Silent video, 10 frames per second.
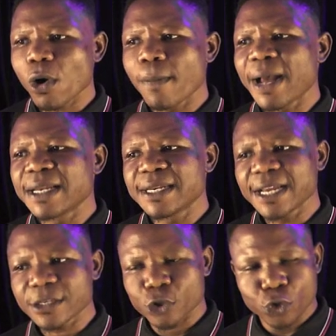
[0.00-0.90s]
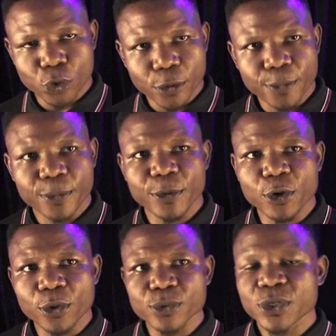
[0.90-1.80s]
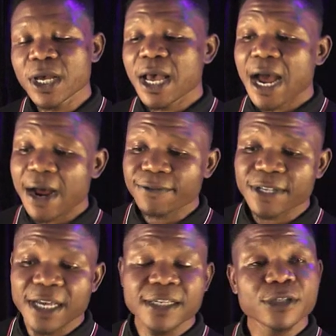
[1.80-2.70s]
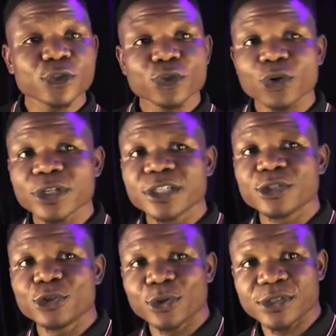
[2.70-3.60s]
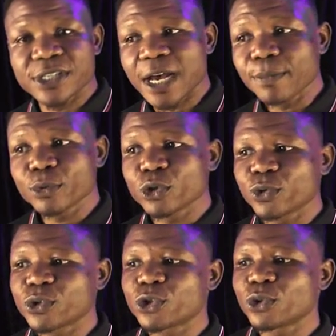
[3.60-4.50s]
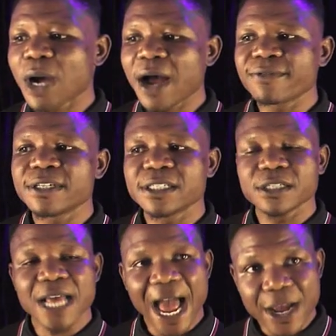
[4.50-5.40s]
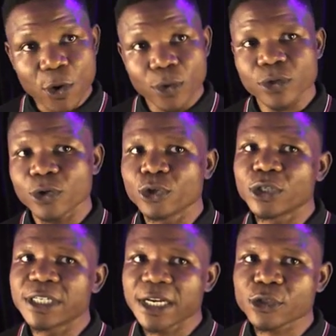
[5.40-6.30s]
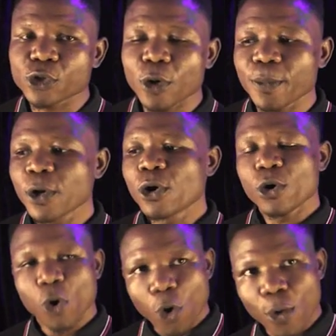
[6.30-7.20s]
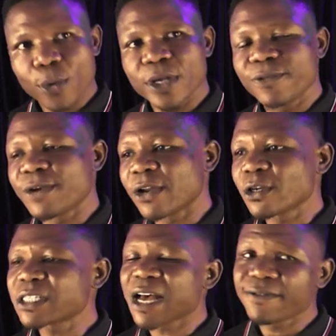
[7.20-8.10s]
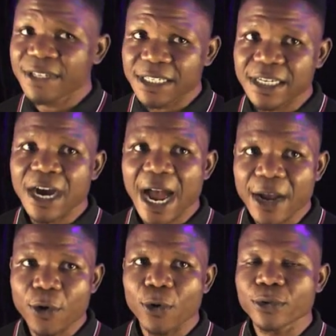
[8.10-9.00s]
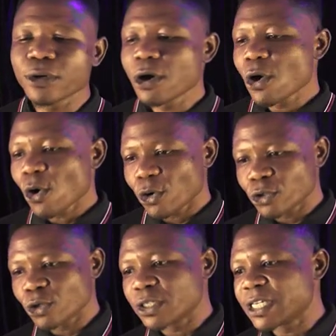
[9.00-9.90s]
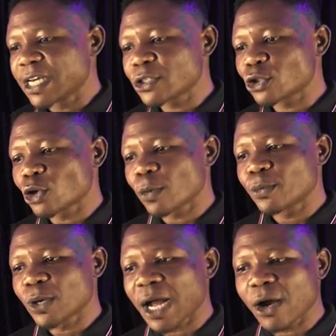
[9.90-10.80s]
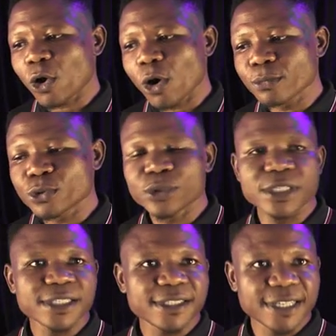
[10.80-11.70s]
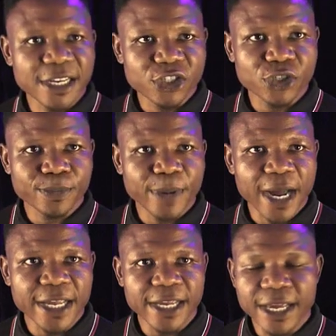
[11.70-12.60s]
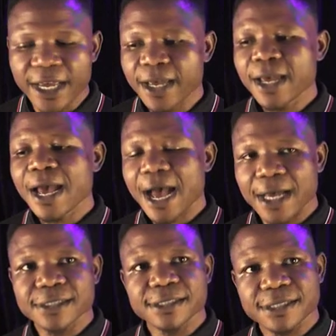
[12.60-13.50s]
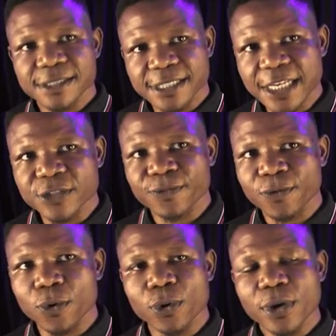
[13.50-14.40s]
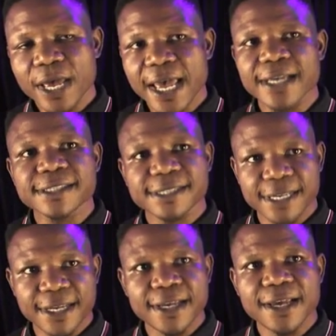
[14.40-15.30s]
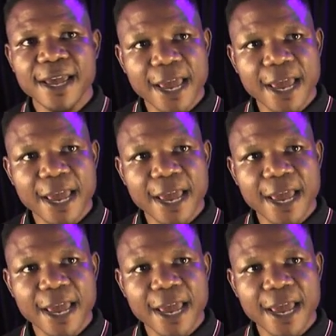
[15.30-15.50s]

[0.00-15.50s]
on my desktop, because after installing your Xampp, you should have the icon on your desktop, or if you are not having the icon on your desktop, you can come to this search bar here and search for Xampp.